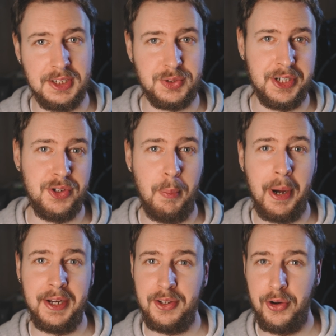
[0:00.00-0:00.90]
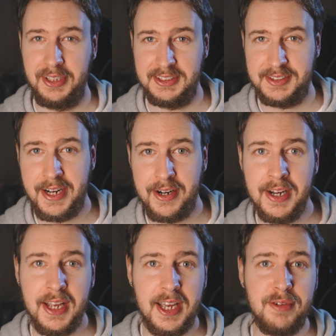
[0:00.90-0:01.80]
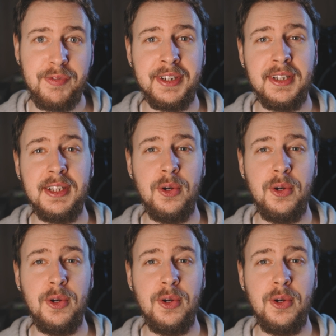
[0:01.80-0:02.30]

and track your mining earnings earnings there. And finally,